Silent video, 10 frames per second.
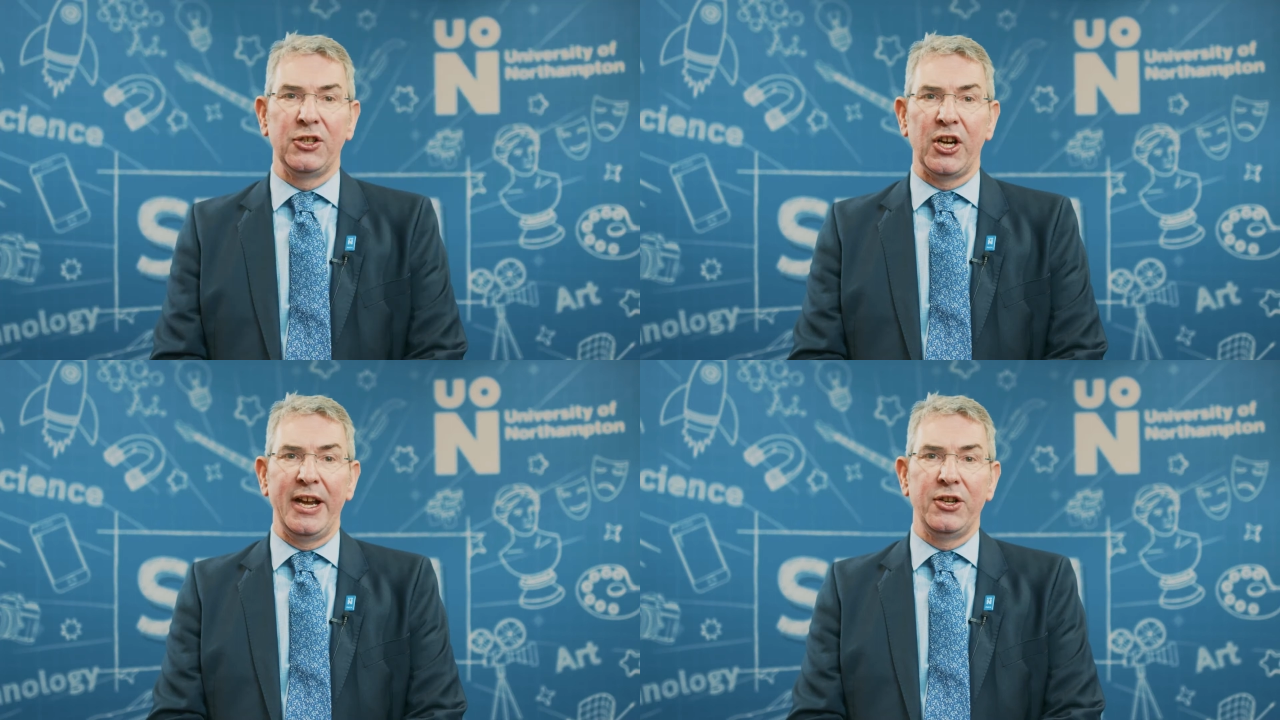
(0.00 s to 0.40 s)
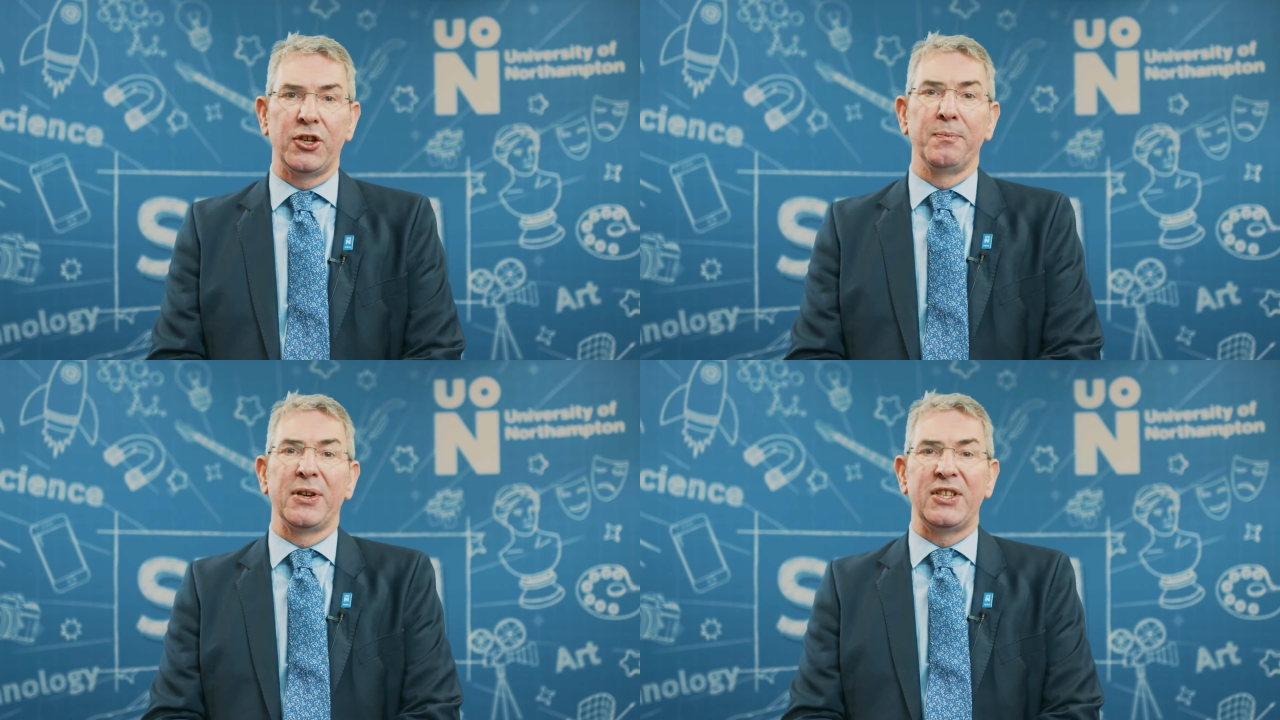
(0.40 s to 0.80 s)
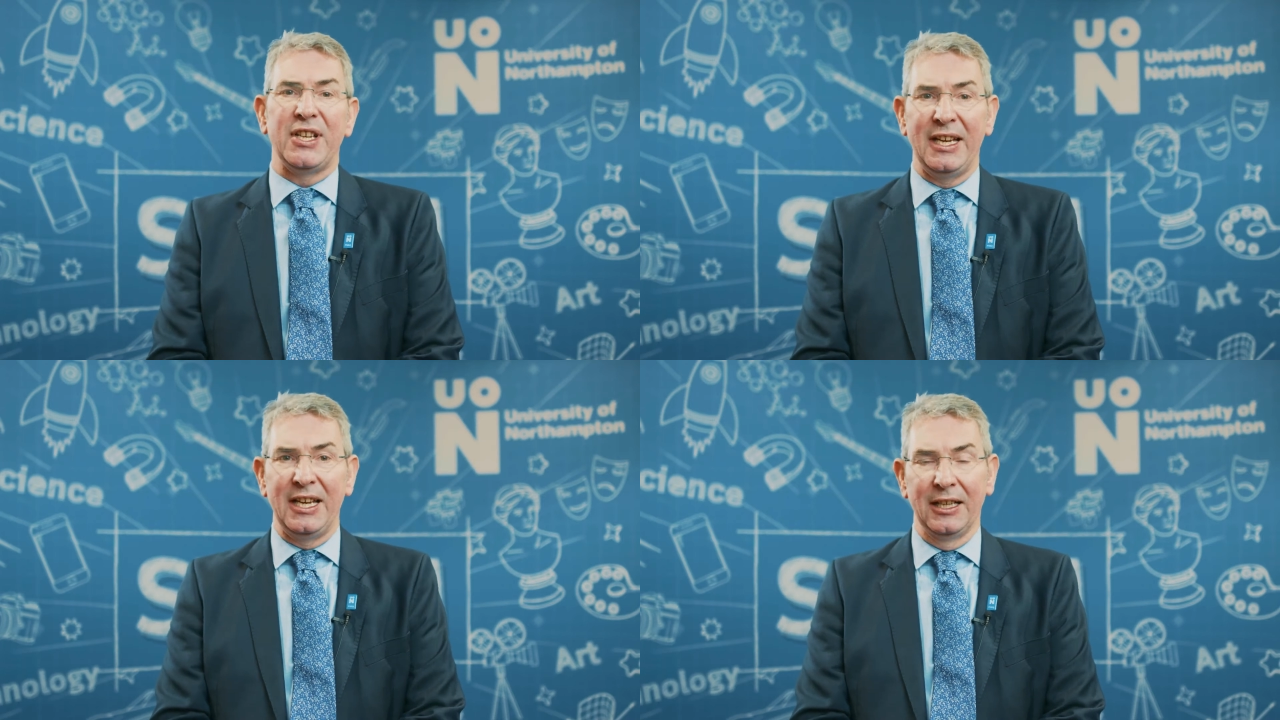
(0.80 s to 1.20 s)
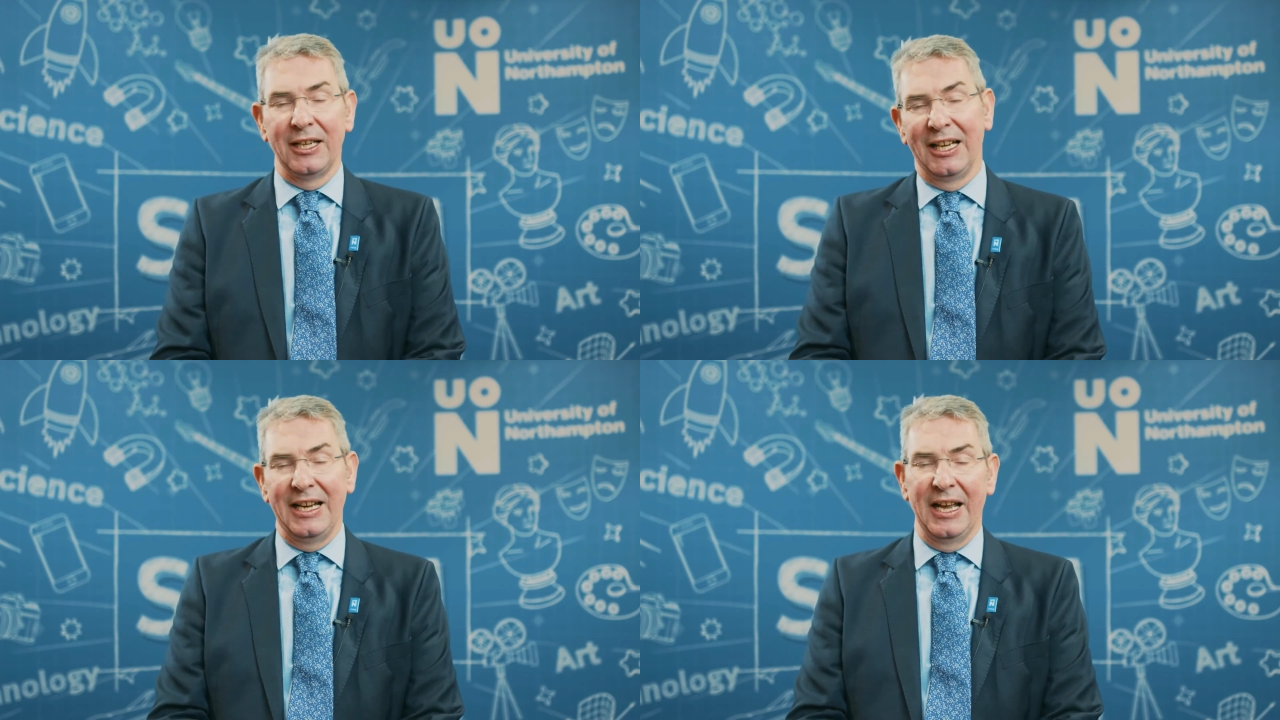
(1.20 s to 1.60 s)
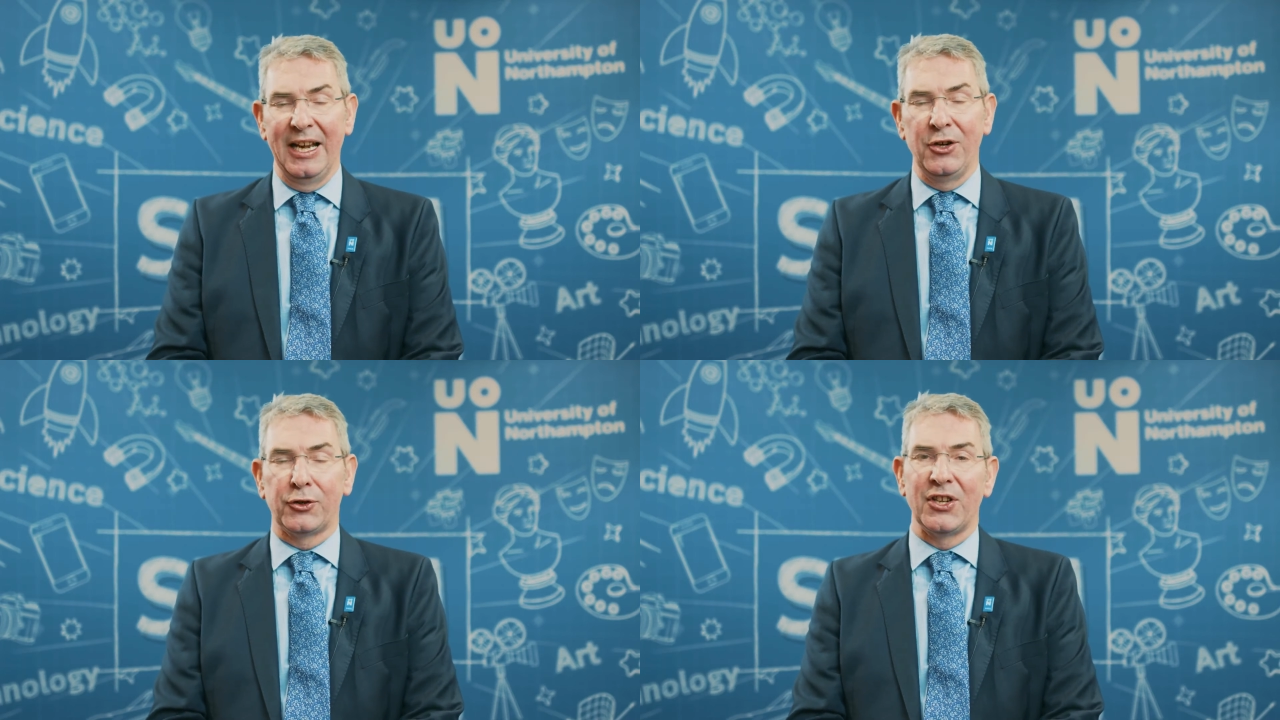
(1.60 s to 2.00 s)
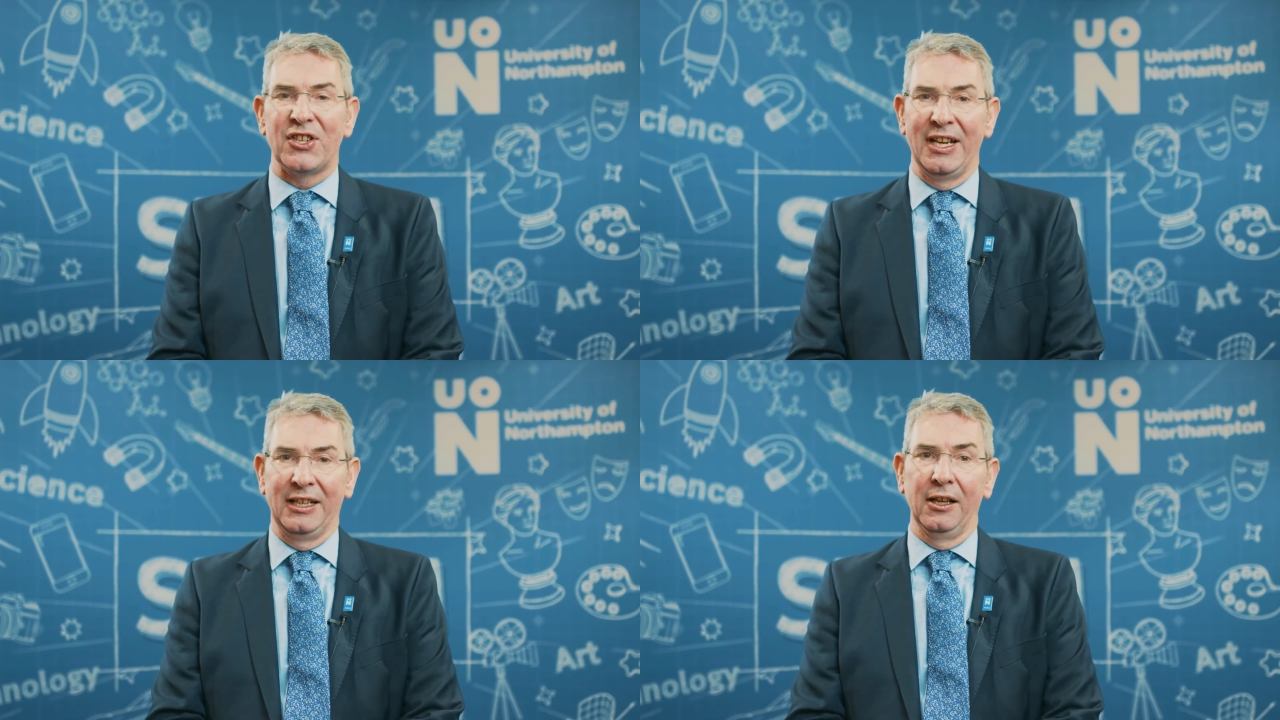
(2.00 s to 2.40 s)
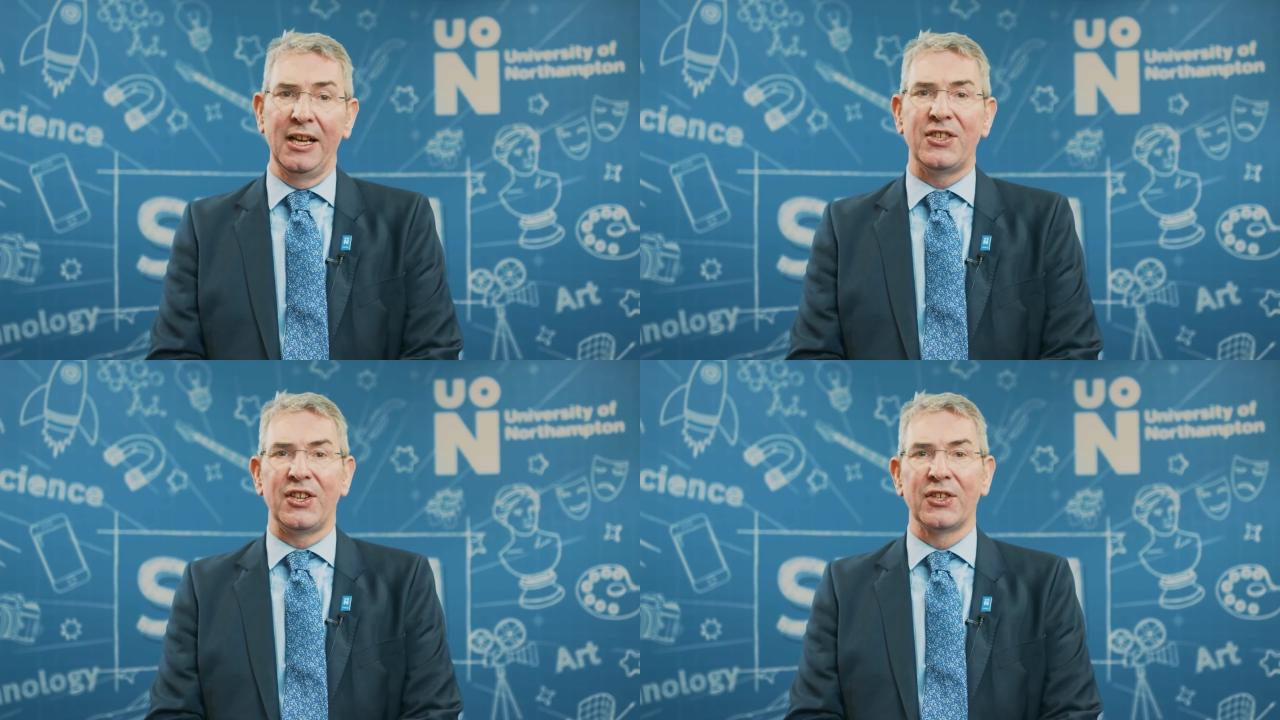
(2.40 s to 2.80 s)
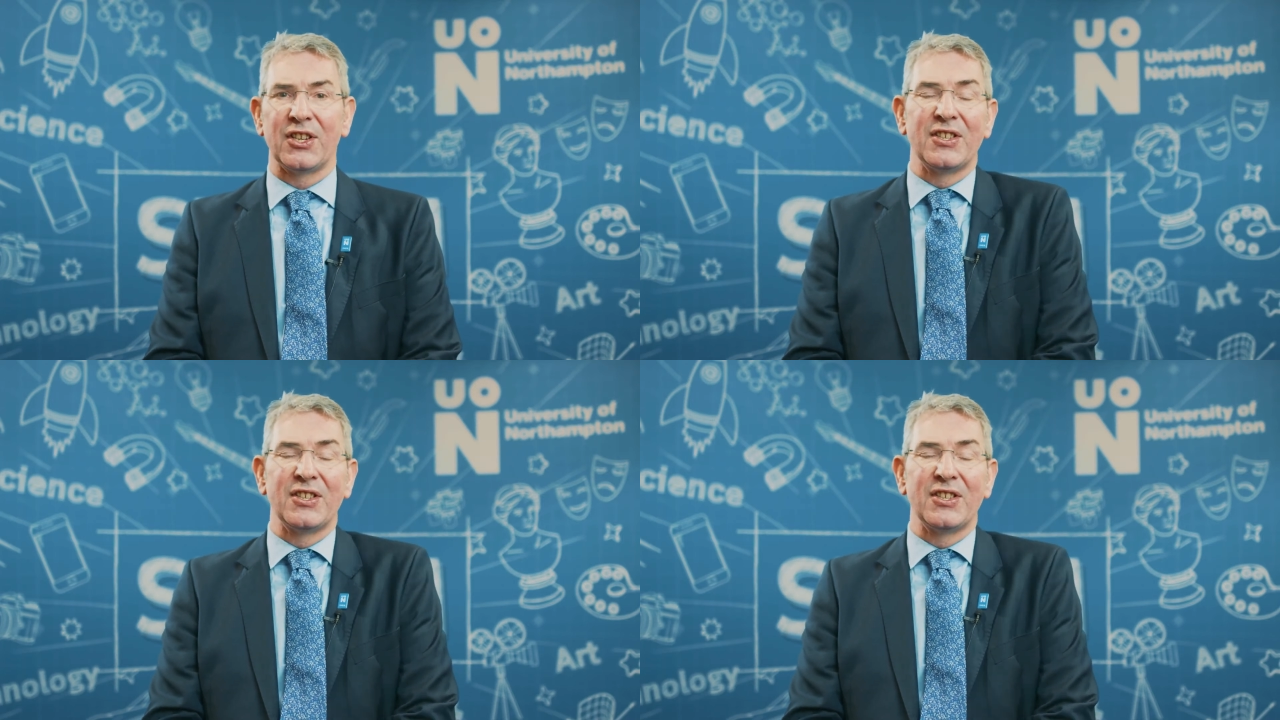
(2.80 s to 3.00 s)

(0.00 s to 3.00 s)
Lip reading: change and particularly an interest in glaciers and